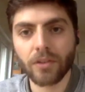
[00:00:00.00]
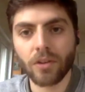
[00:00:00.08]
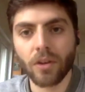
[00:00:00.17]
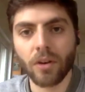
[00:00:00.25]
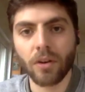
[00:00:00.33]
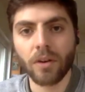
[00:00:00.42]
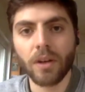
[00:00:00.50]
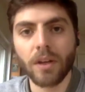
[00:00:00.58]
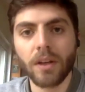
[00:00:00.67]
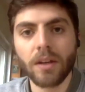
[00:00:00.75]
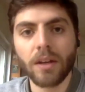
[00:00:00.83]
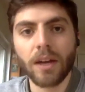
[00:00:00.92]
So
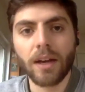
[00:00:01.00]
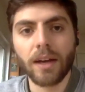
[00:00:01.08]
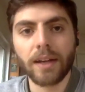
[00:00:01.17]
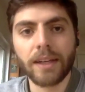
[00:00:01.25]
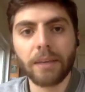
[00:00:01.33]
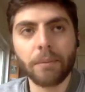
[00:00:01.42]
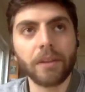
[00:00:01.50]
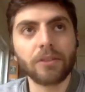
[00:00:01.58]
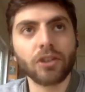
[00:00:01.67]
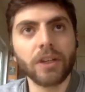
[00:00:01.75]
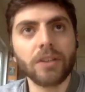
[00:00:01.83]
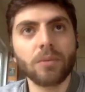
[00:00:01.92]
keep the
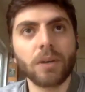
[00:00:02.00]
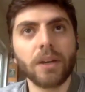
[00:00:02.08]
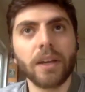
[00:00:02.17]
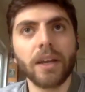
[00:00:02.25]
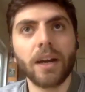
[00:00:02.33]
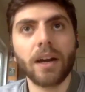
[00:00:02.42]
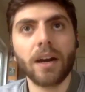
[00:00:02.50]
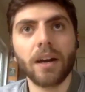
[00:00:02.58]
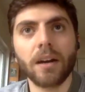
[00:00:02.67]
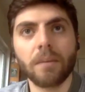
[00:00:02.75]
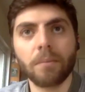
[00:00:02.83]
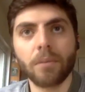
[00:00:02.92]
trees where they
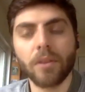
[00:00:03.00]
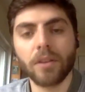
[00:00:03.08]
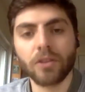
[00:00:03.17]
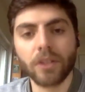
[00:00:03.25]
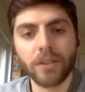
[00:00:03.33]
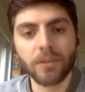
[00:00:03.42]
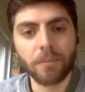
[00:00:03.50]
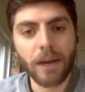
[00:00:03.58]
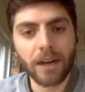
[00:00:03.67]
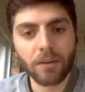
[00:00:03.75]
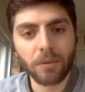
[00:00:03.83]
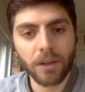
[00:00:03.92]
are, put the trees
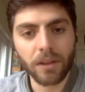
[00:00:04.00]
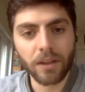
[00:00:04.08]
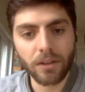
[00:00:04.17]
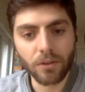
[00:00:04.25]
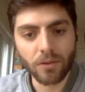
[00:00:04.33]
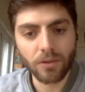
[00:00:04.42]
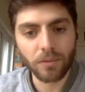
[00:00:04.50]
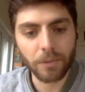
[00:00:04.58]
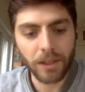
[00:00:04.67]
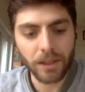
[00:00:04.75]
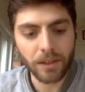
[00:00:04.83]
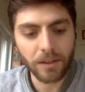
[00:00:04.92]
back where they used to
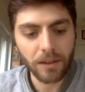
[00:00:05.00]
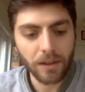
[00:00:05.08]
be,